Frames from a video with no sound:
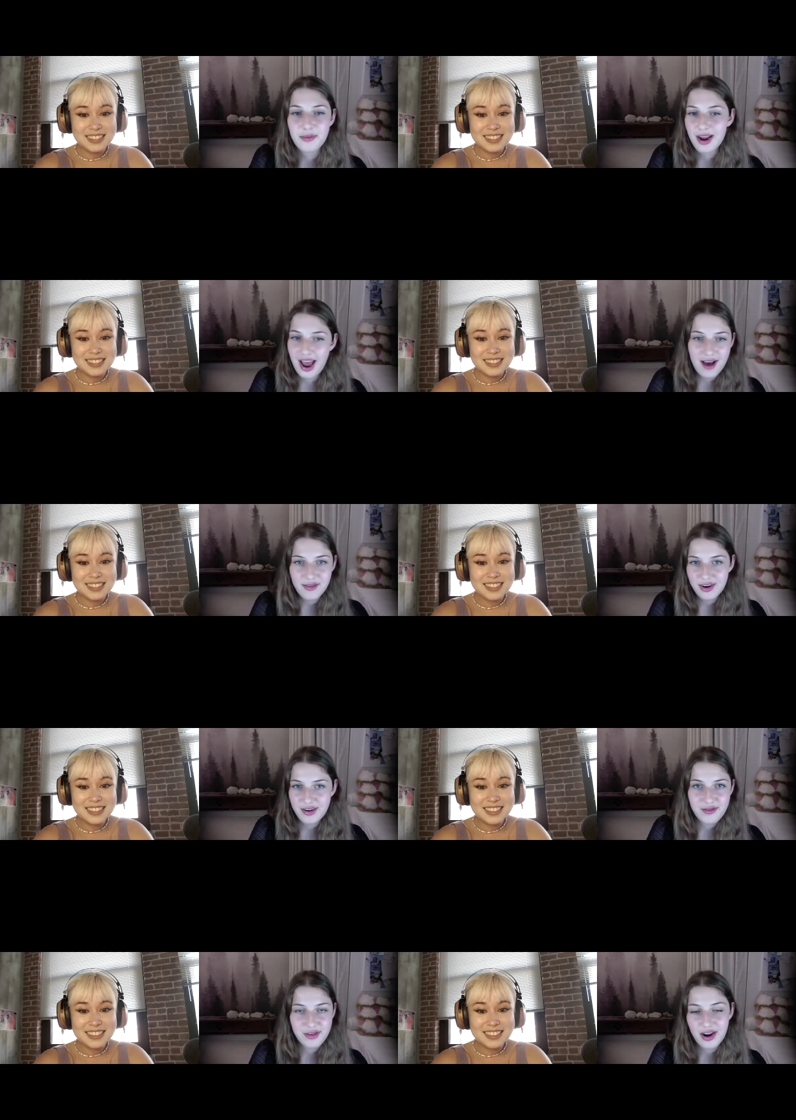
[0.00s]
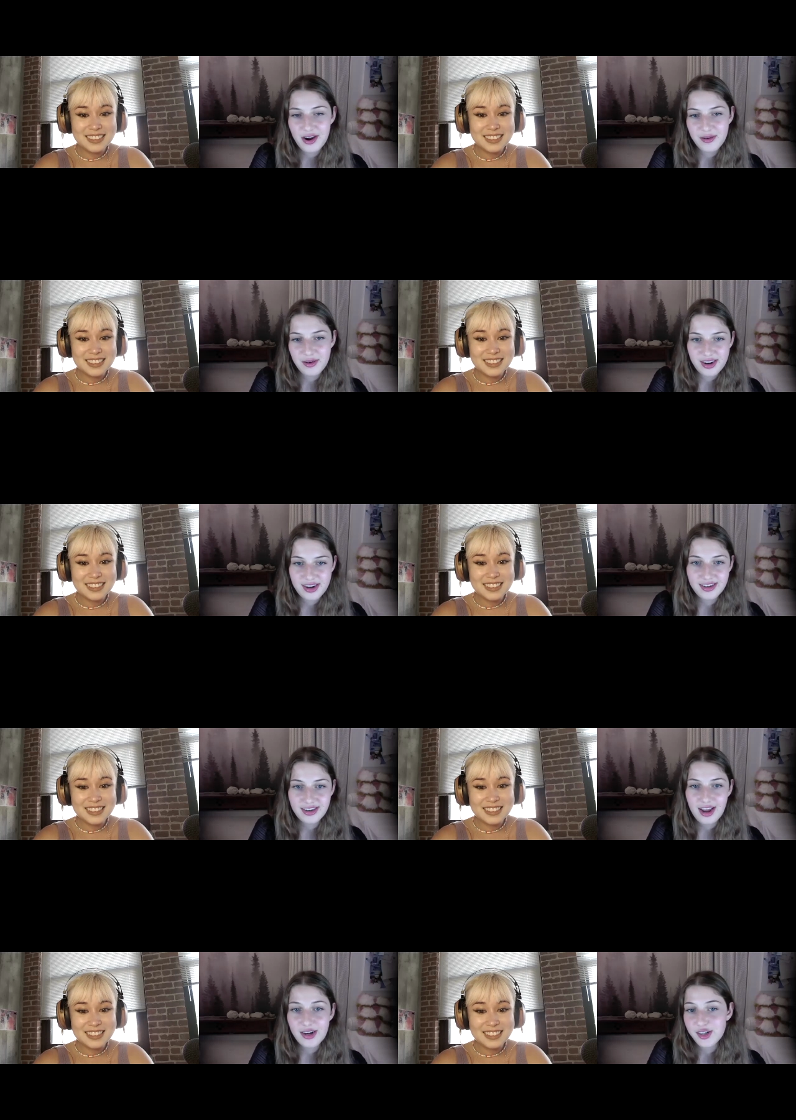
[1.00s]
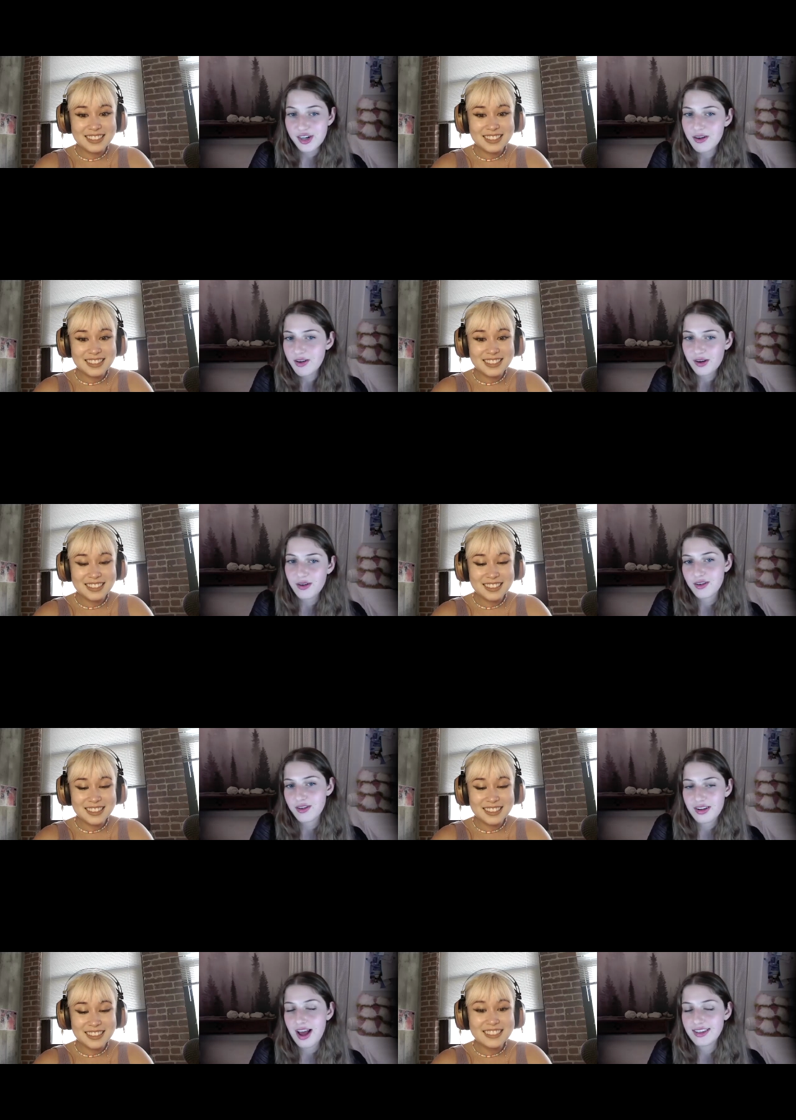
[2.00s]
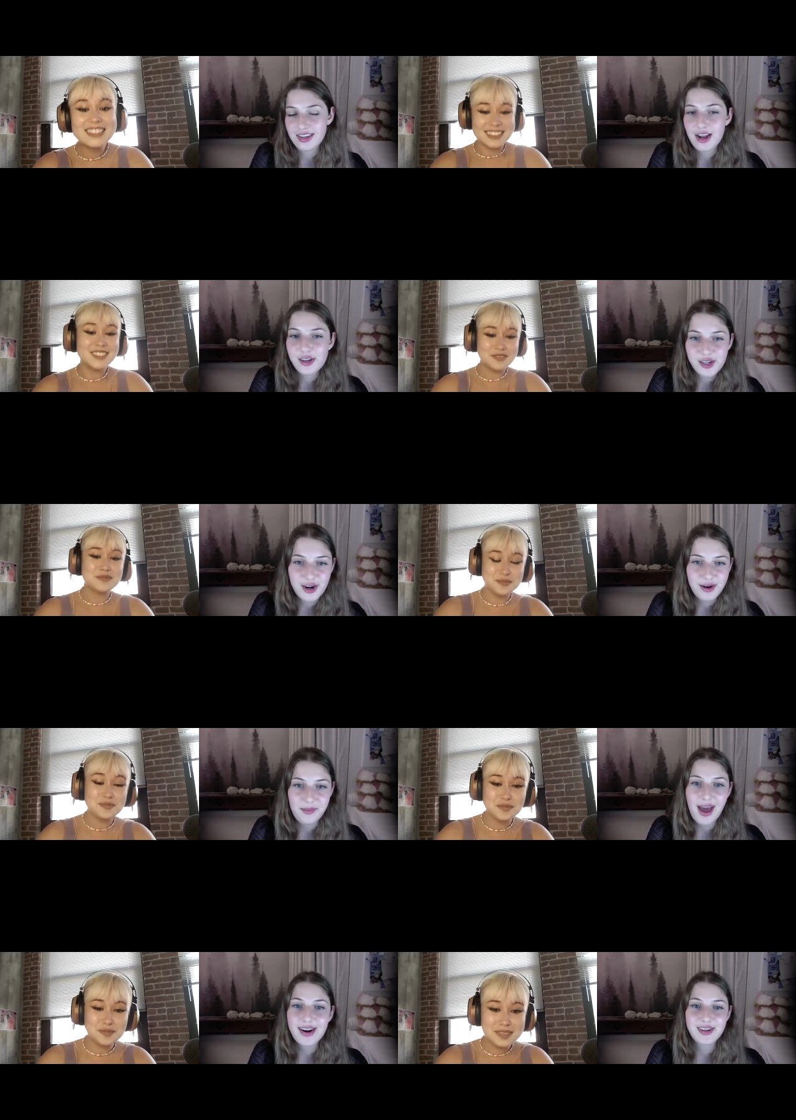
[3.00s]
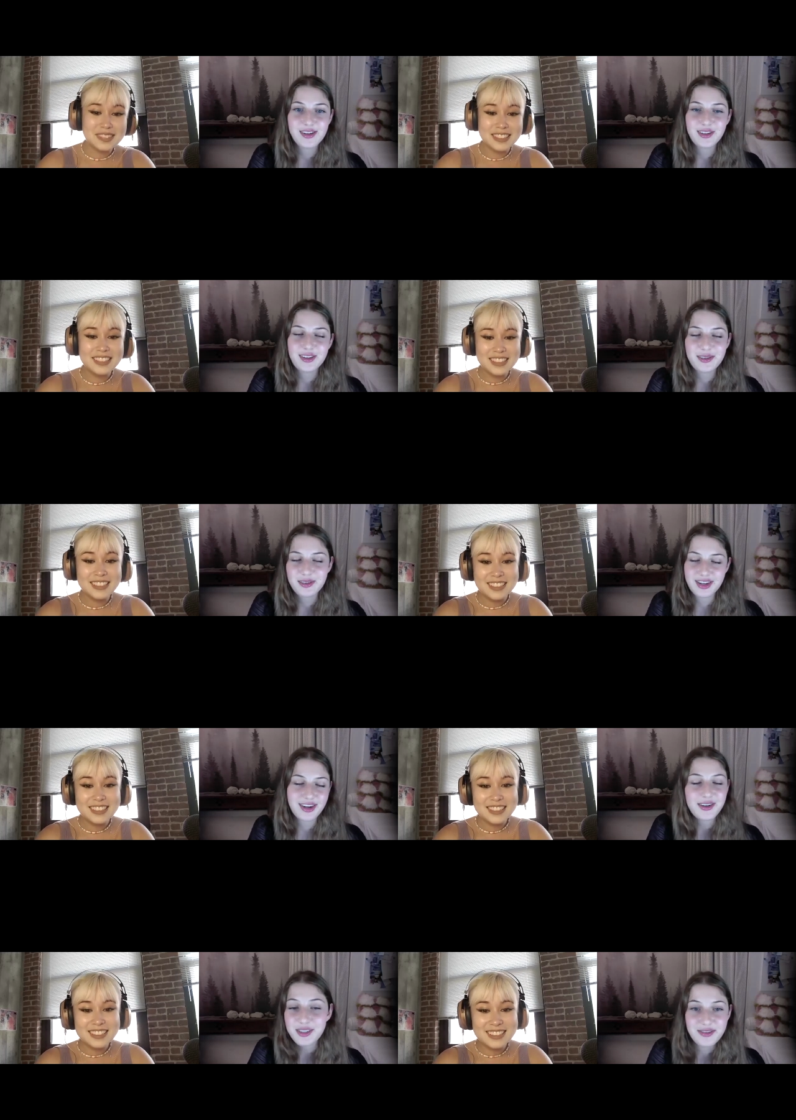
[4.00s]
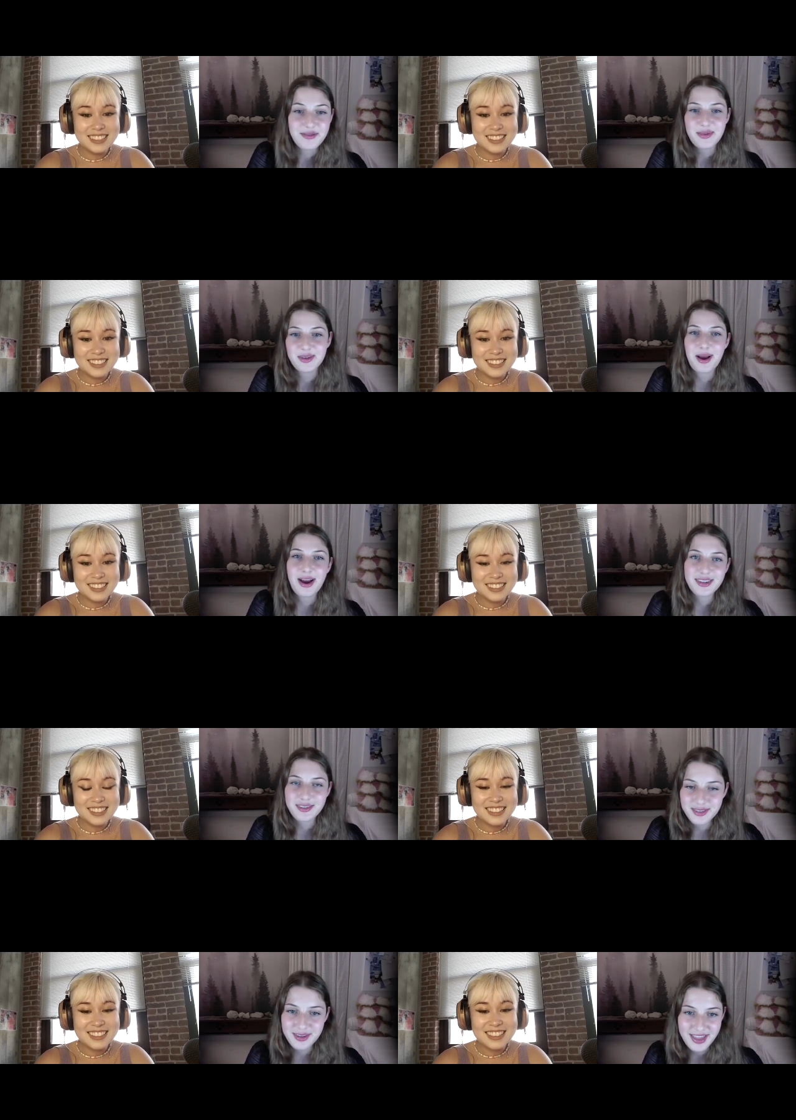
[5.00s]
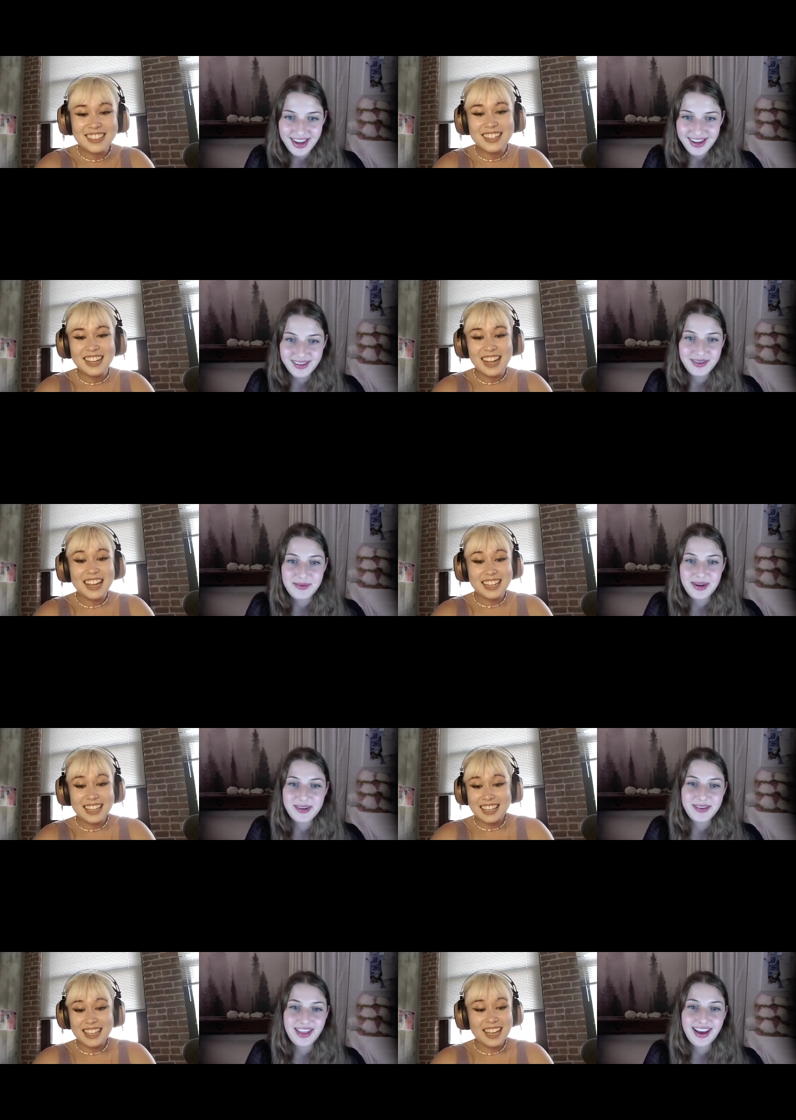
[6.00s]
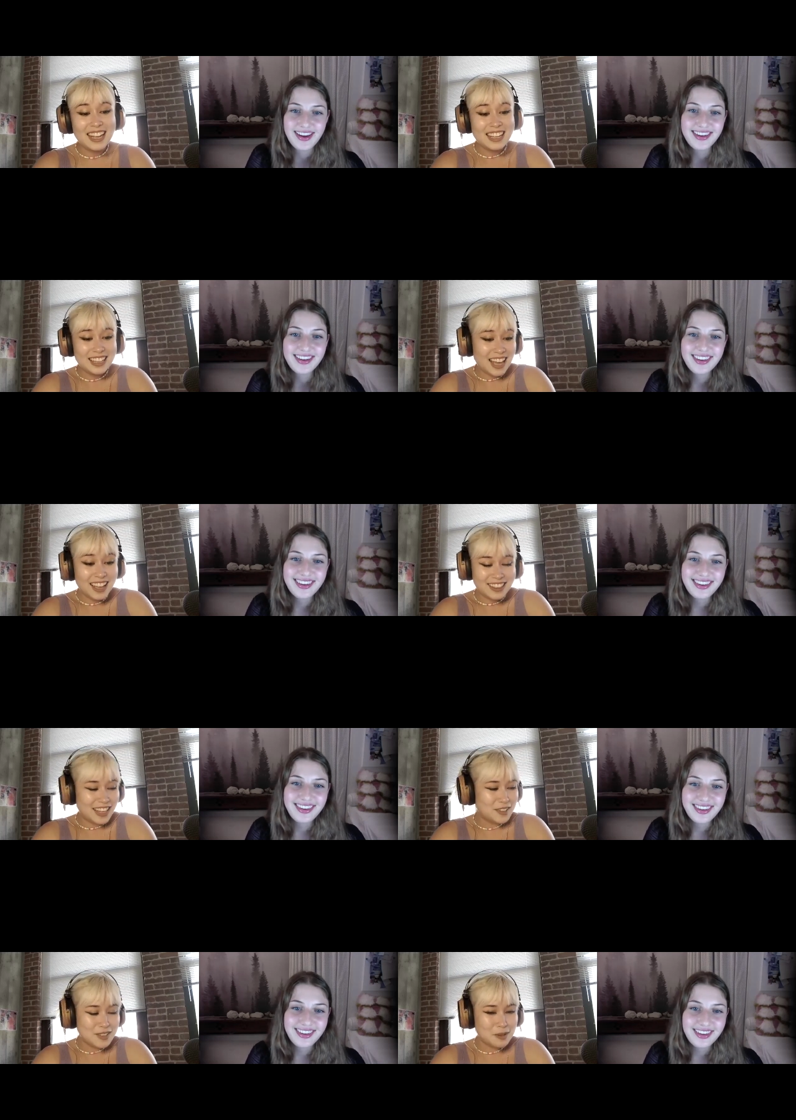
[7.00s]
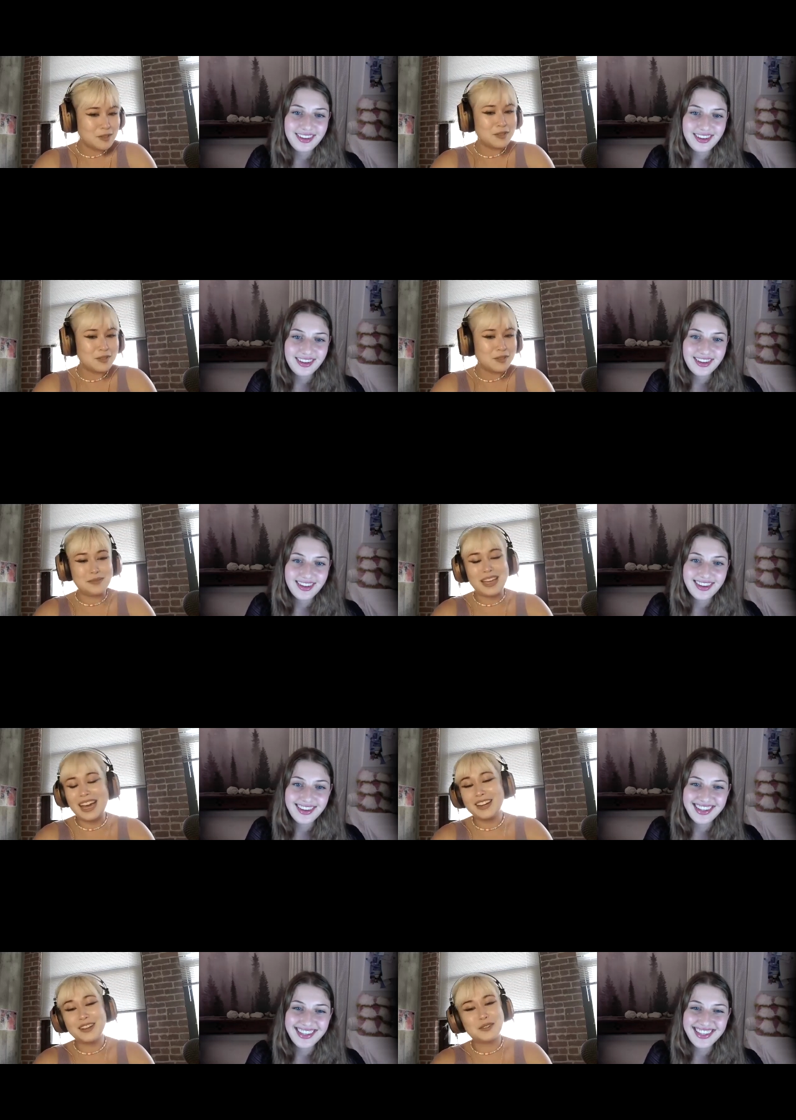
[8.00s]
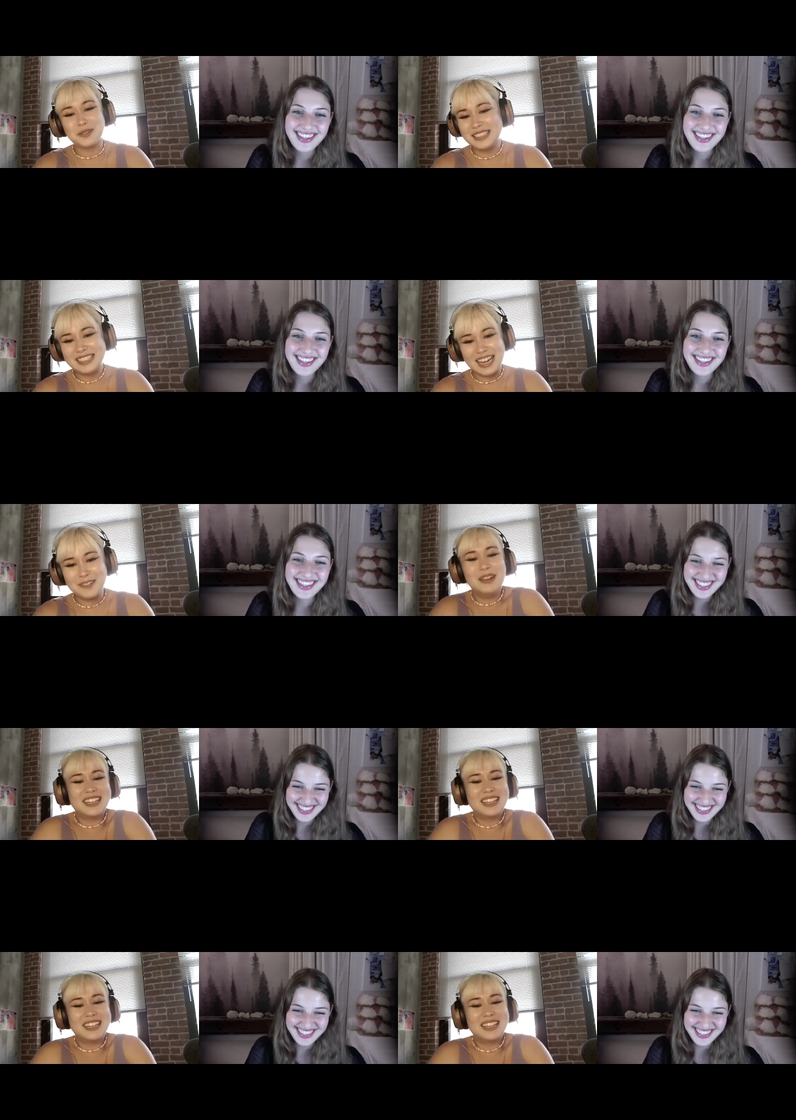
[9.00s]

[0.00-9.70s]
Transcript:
Speaker 1: but I haven't interviewed anyone in engineering or as an engineering manager. So this is like a whole different perspective.
Speaker 2: So thank you so much for that. Yeah, thank you so much for inviting me. I had a great time.